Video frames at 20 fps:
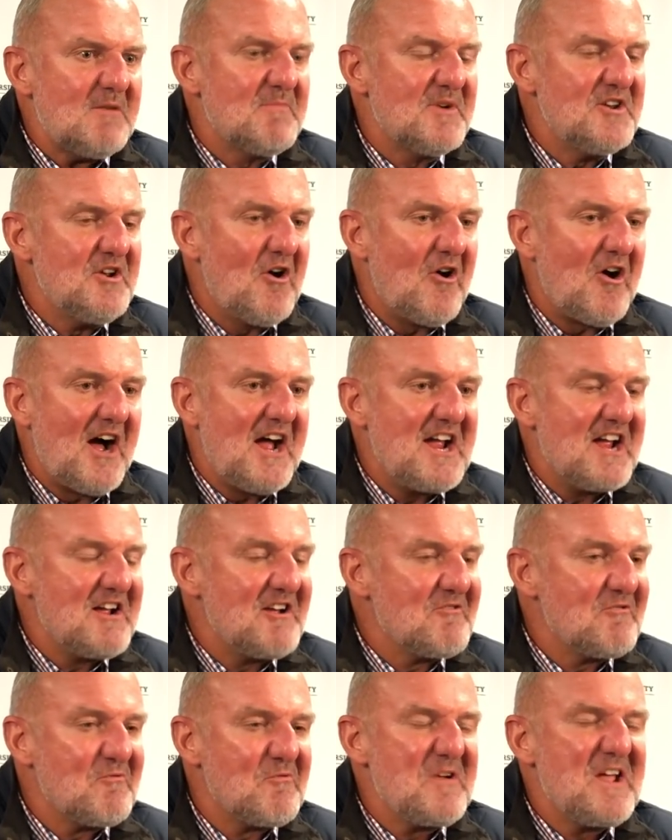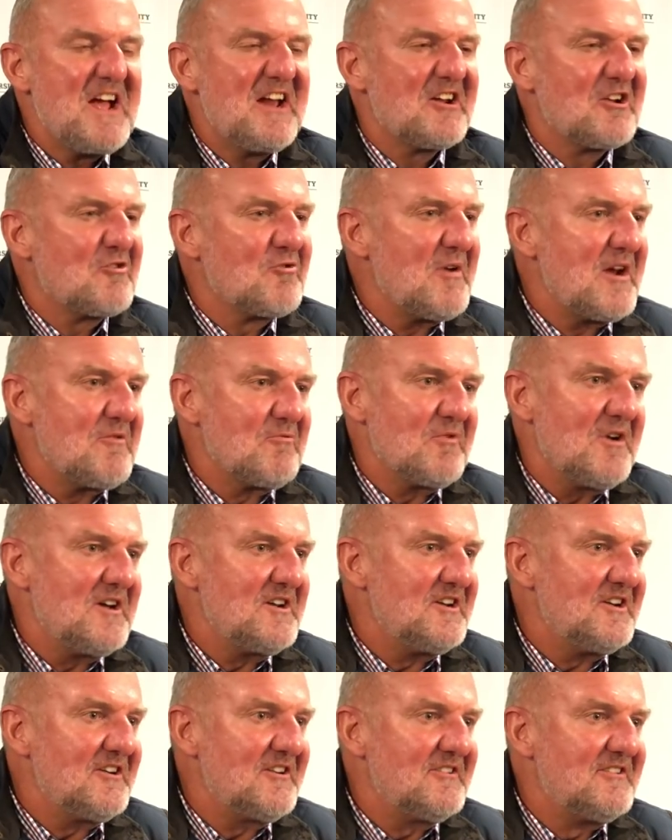But we had a great
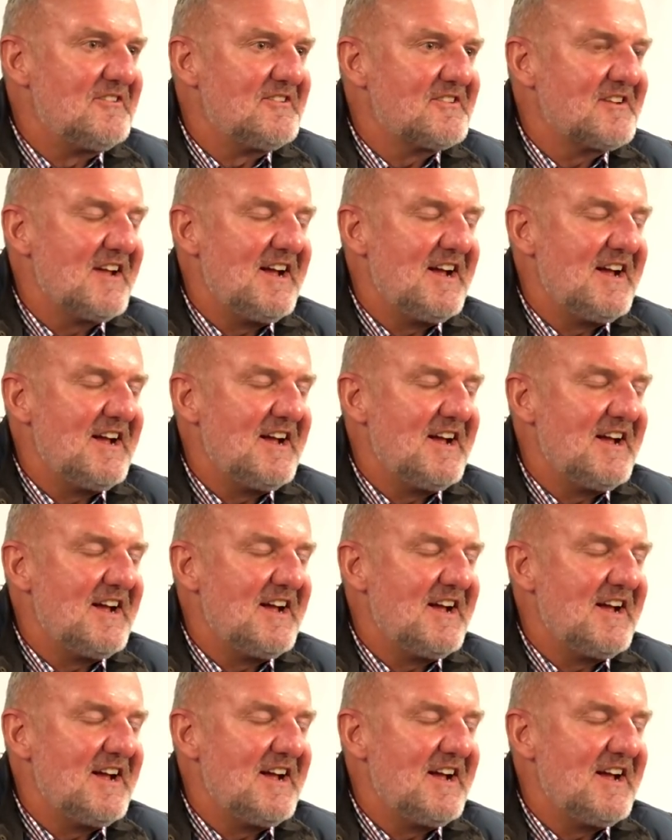run here.